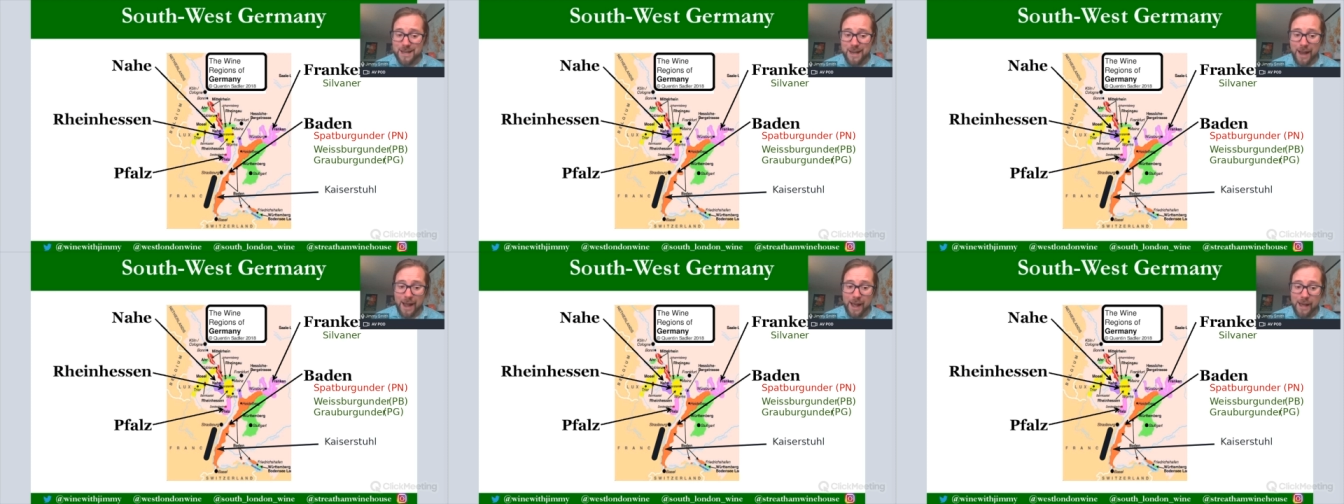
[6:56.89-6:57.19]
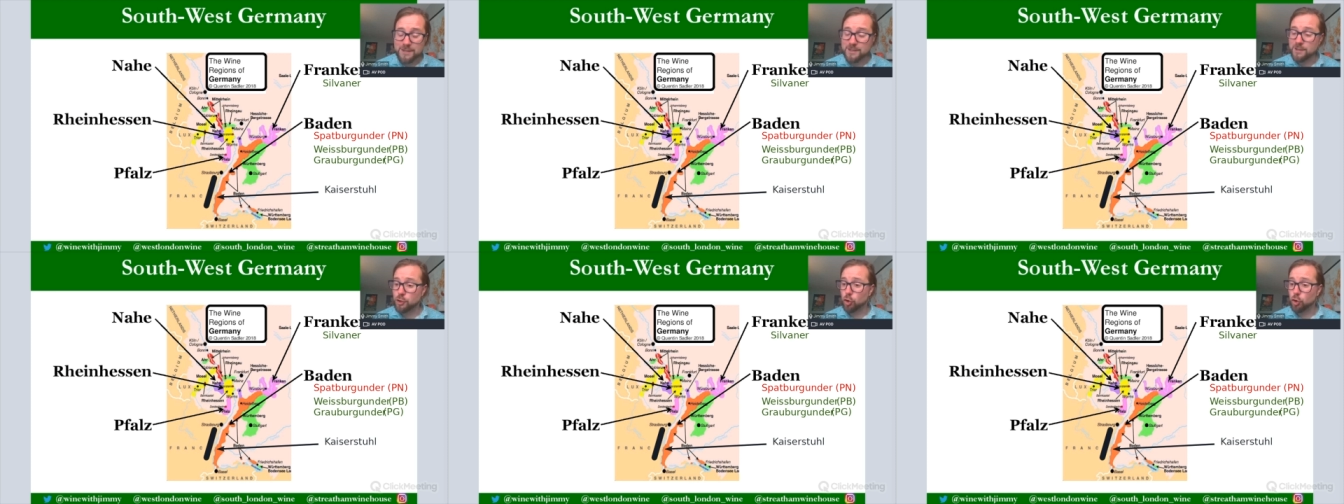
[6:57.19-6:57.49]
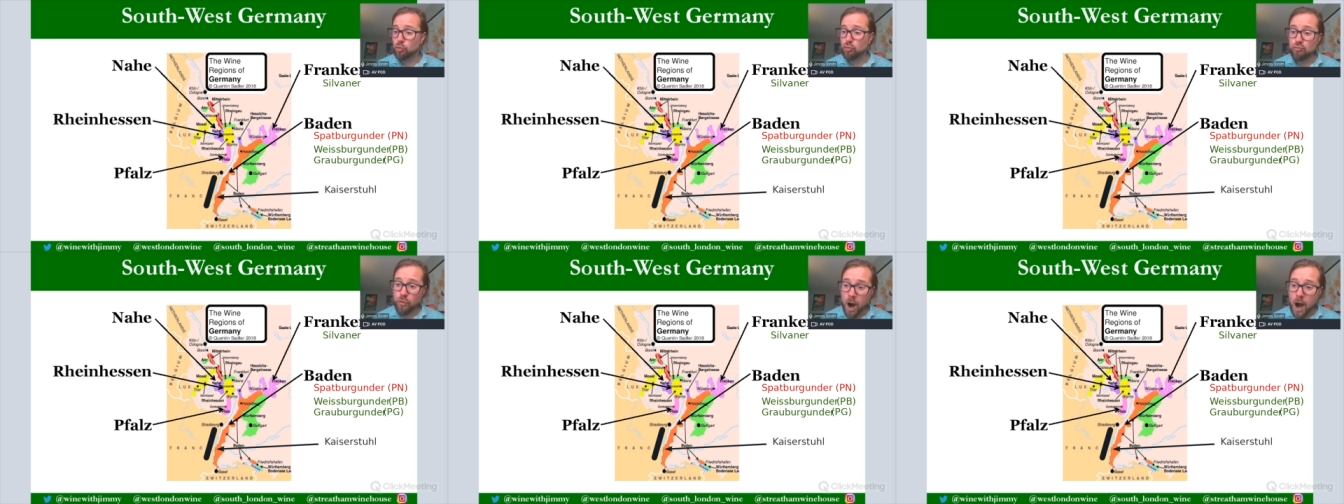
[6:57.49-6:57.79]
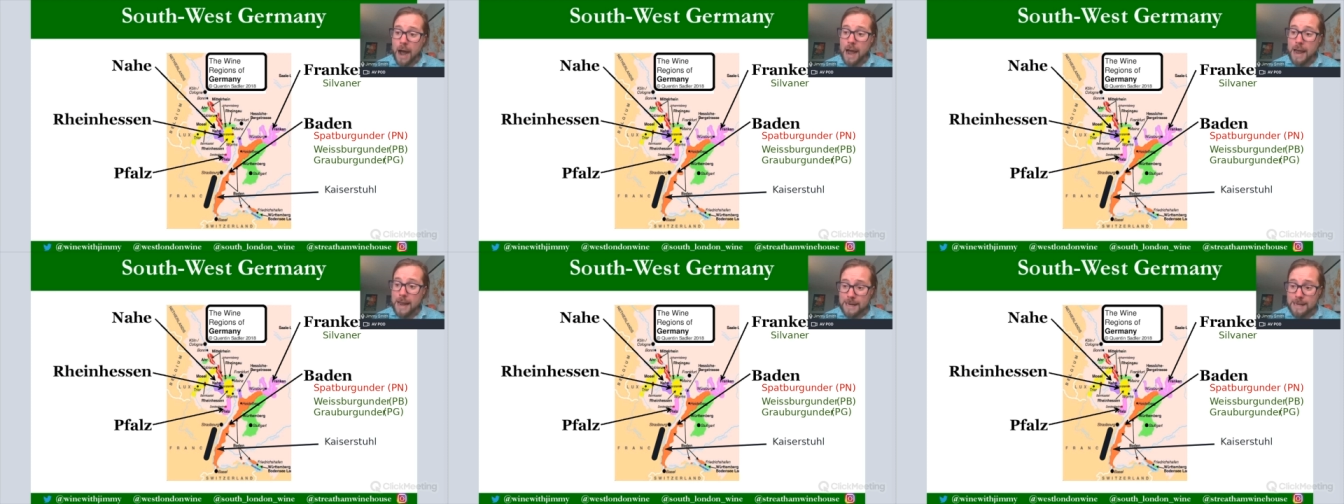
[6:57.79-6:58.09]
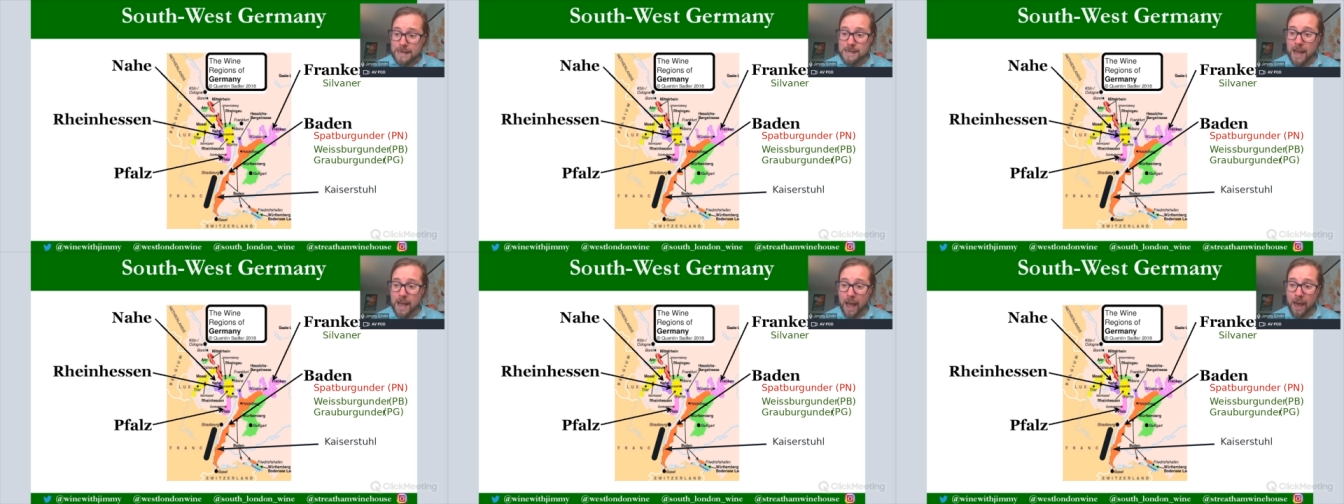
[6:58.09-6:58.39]
it has the
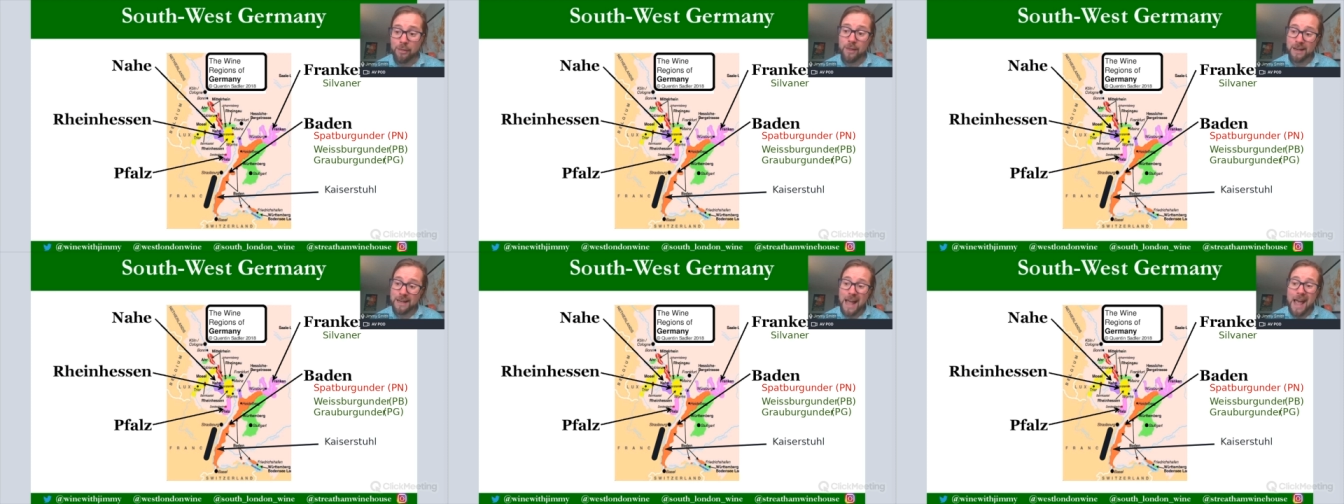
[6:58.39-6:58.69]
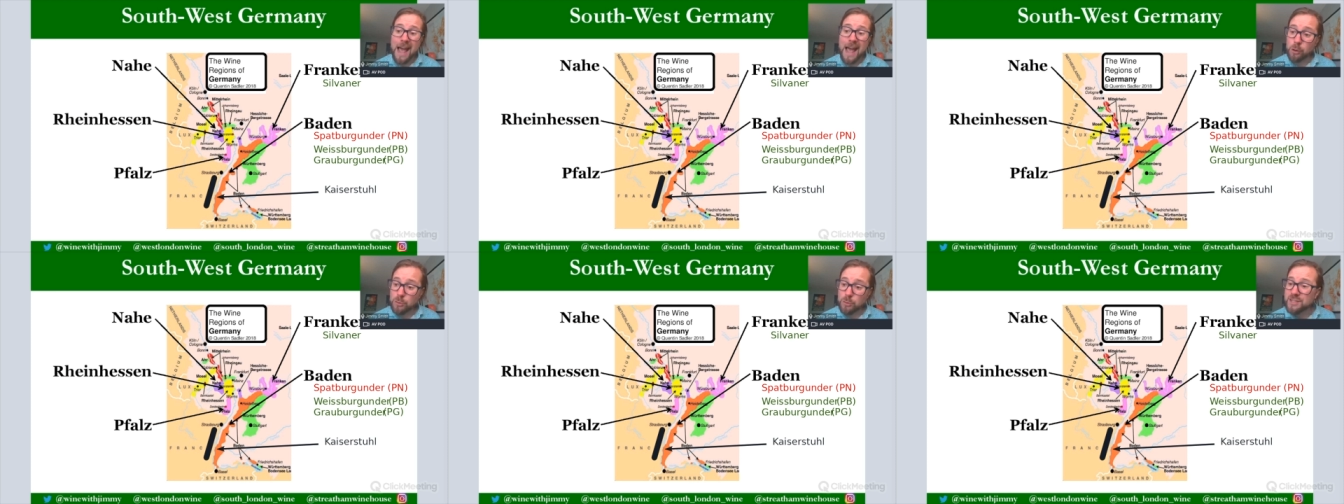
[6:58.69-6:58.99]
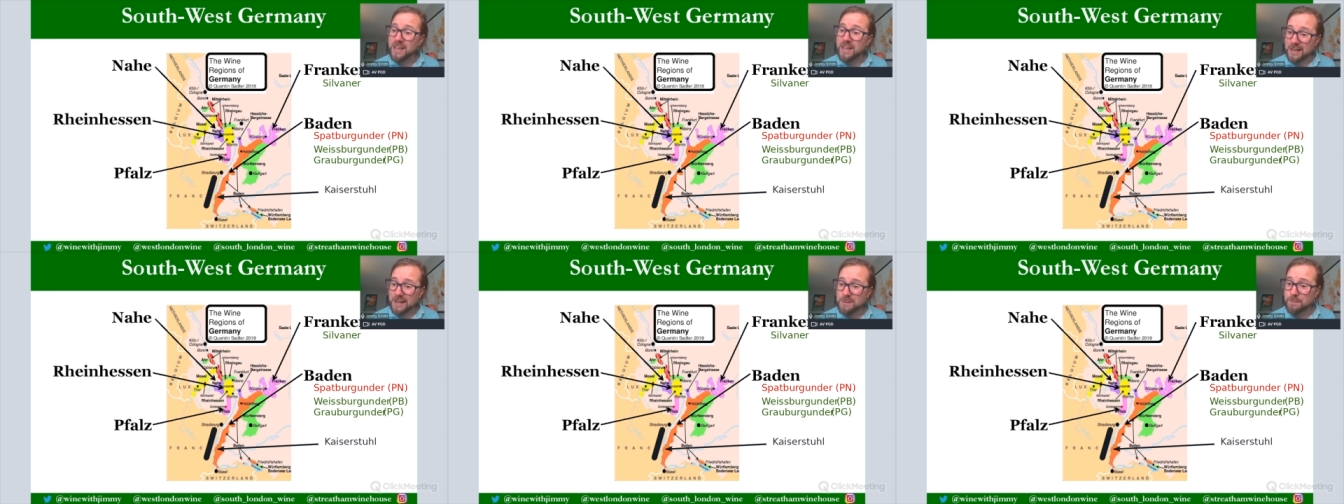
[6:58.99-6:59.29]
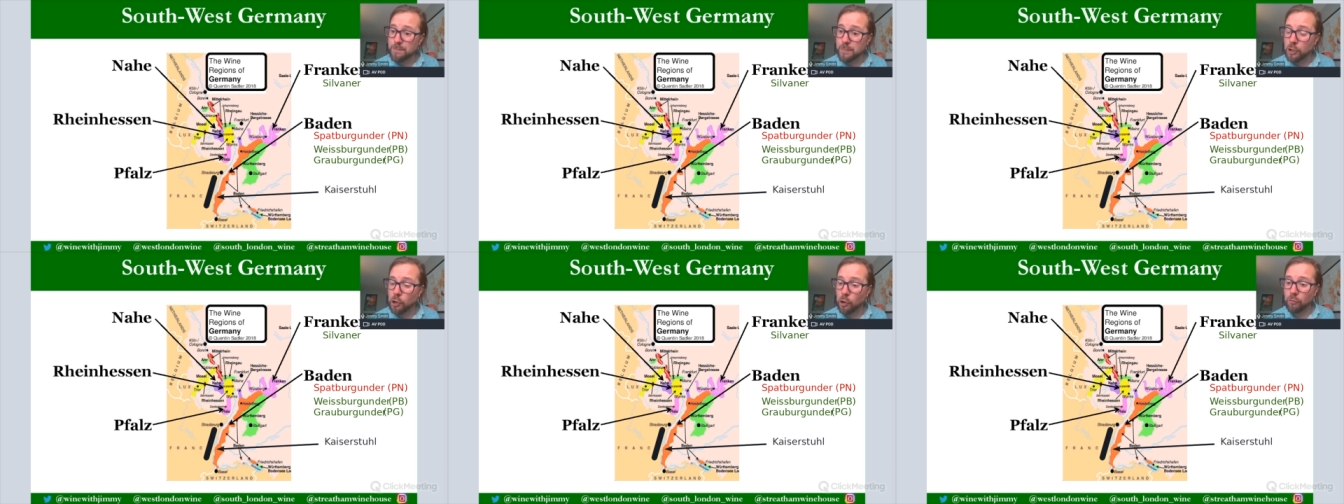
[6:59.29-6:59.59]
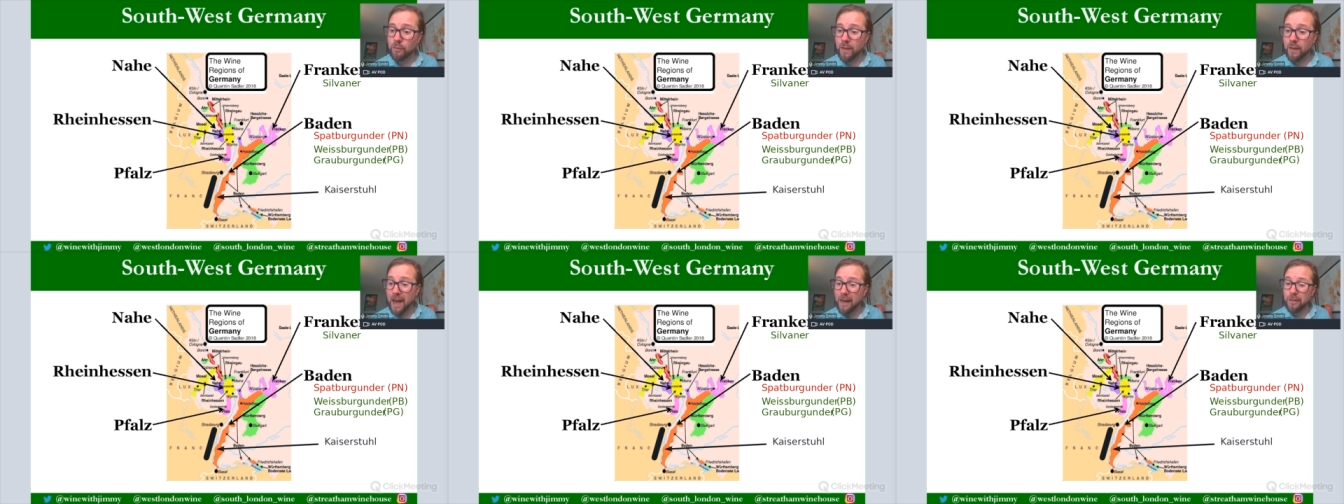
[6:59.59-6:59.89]
Rhine and then Alsace
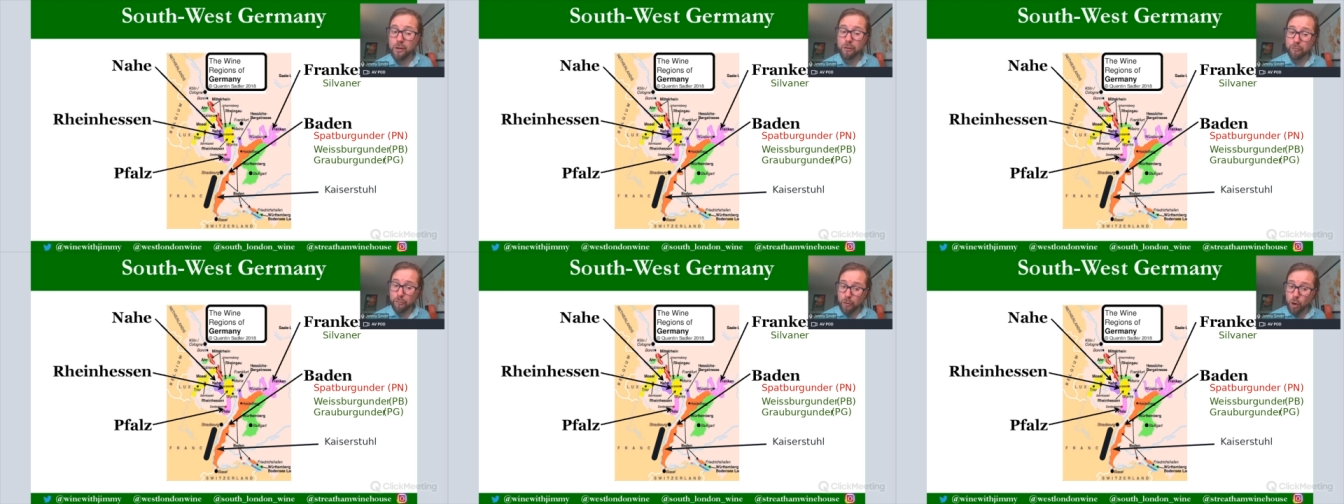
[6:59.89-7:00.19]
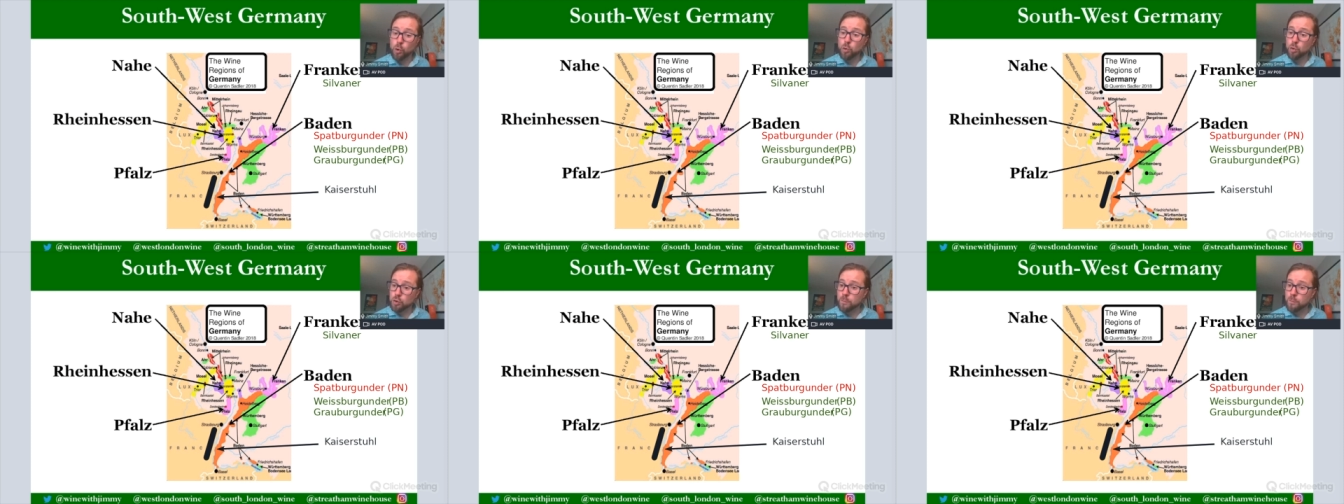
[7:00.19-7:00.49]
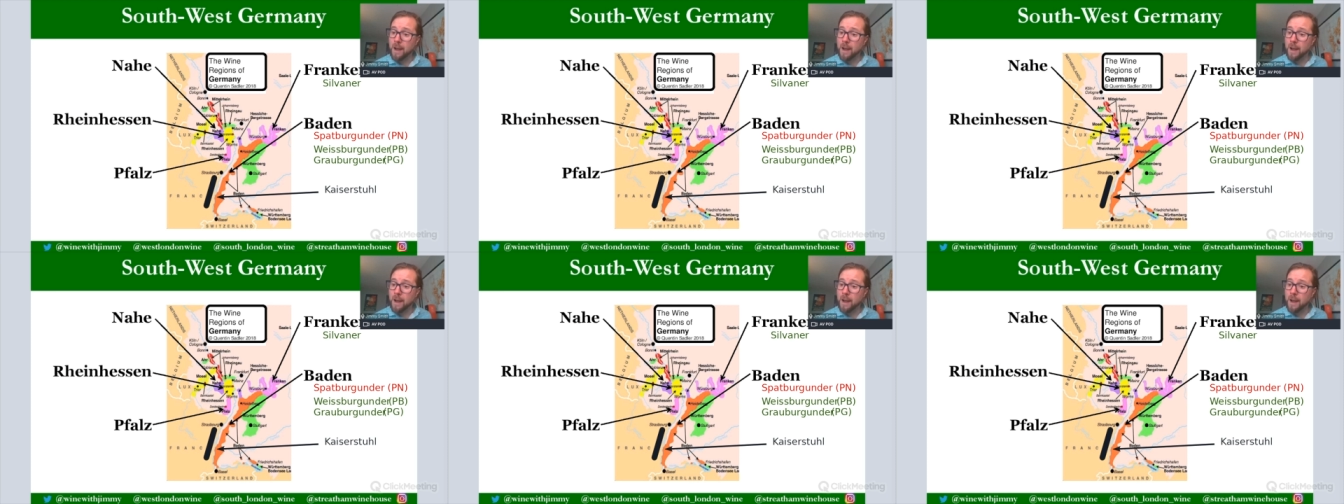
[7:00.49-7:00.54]
beyond that and the Vosges